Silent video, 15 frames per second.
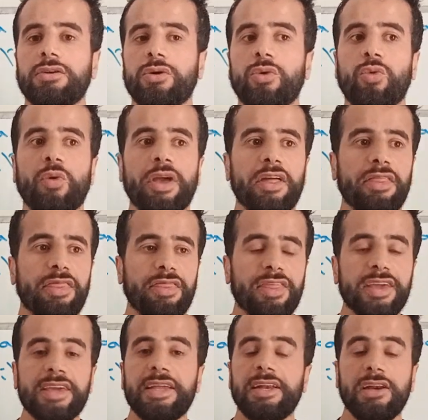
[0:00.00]
with
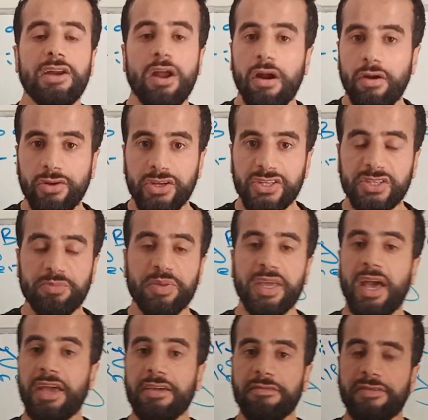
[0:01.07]
the learner's
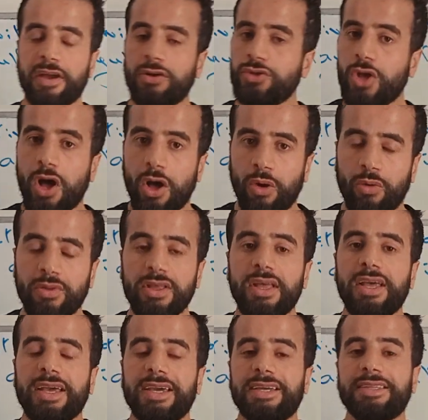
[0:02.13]
behavior. No,
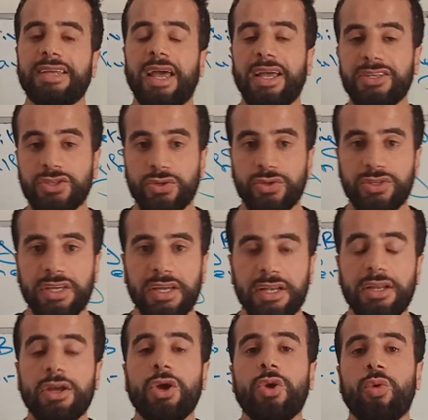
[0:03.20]
it has to
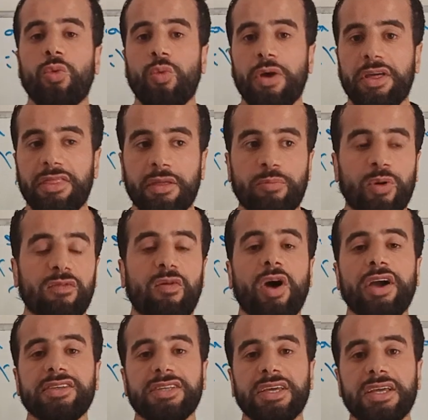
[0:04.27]
deal with
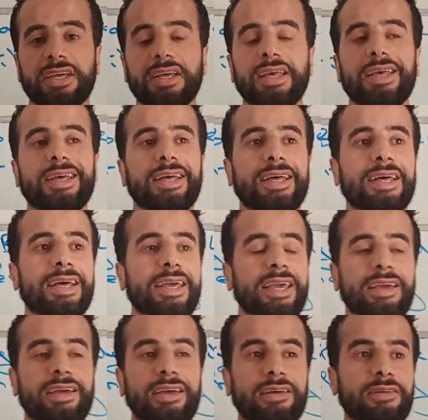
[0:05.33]
providing
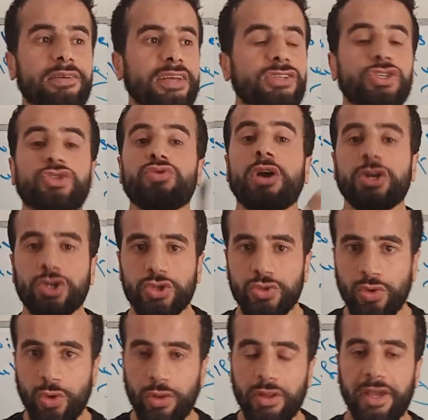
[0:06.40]

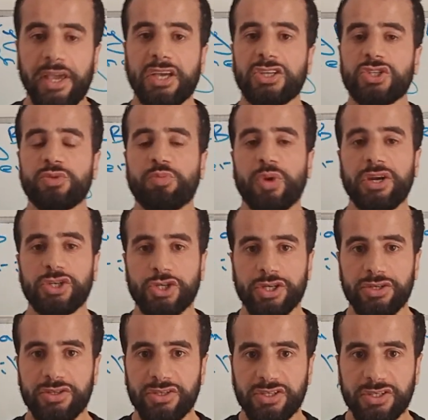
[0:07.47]
instructional
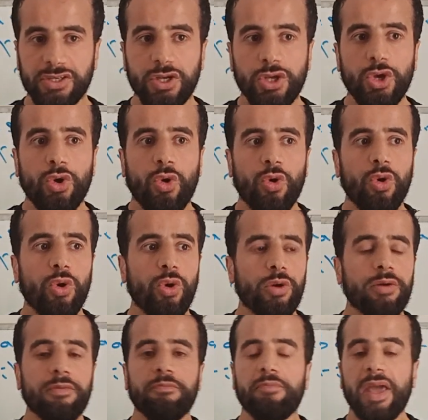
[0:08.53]
expressions
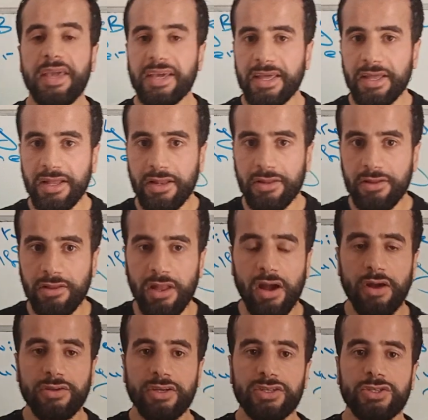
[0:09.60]
or making
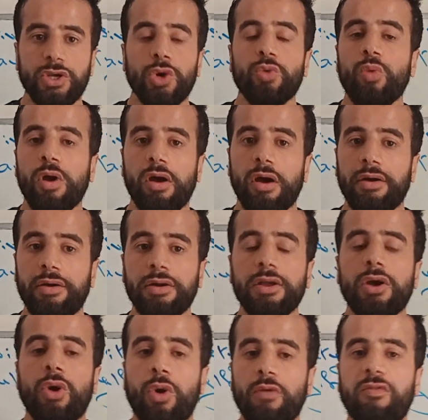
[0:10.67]
learners aware
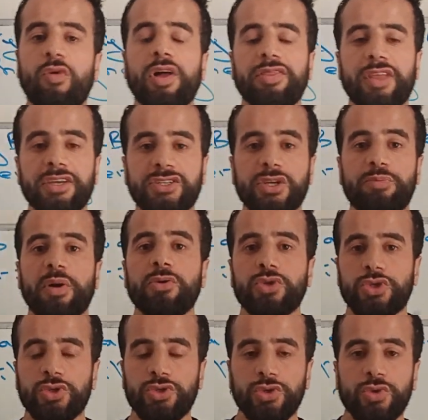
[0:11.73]
of what they're
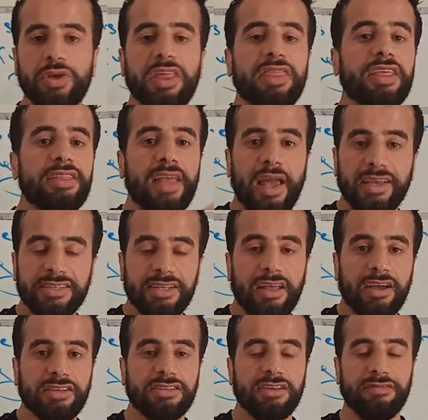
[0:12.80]
supposed to do in the next
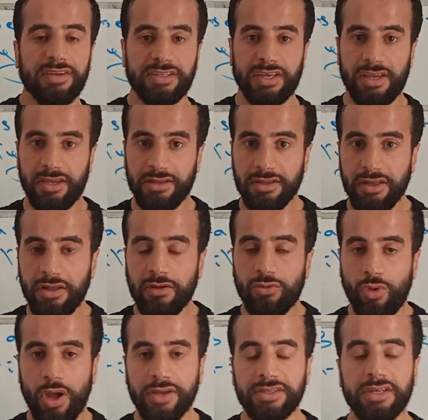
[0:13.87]
activity.
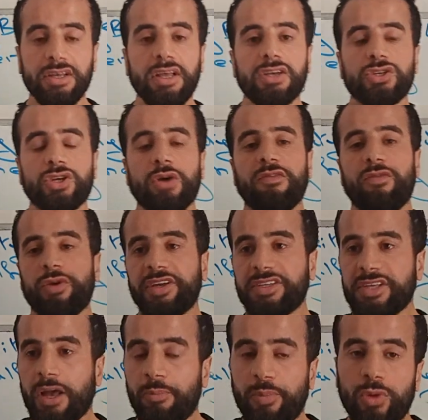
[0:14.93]
Right? So for
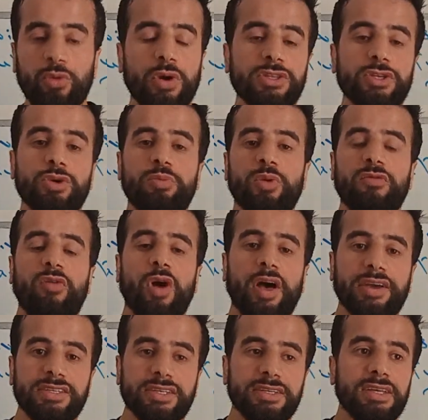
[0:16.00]
example, when you
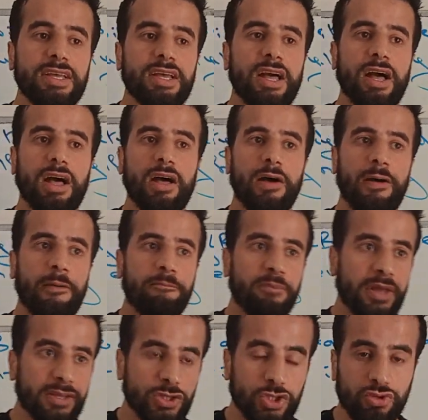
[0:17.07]
provide
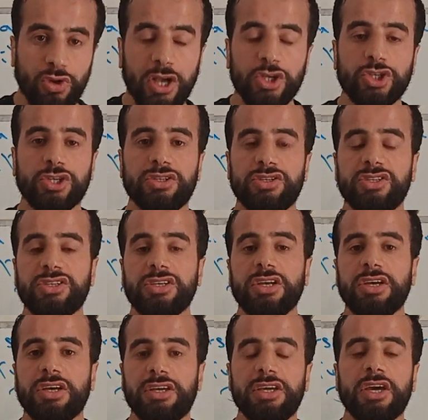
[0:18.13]
instructions,
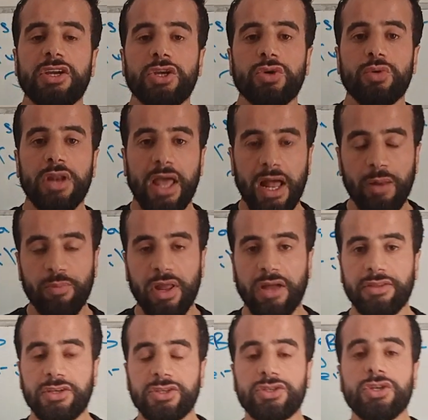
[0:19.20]
here you will help
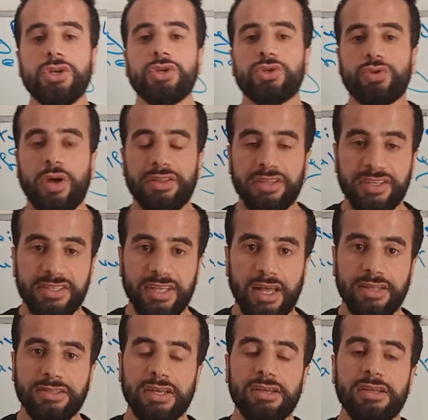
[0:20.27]
learners to
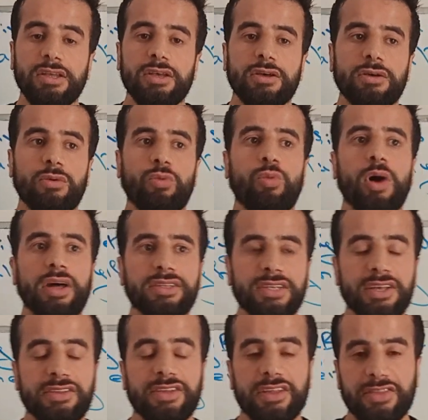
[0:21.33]
understand what
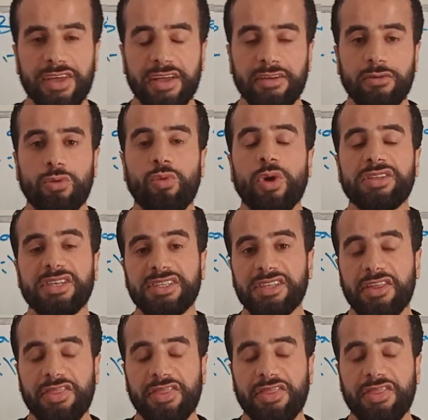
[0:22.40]
is the thing or what